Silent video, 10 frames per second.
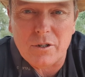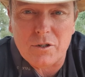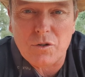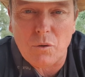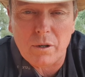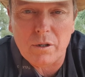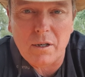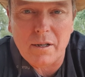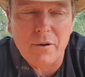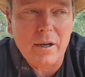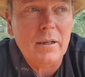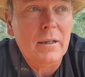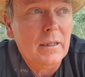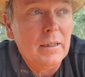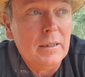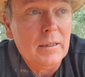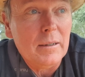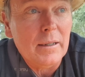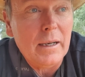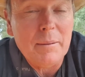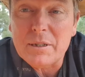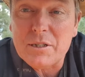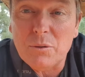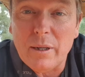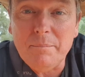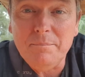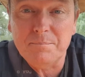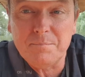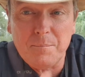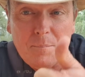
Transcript: historic little area. Until then,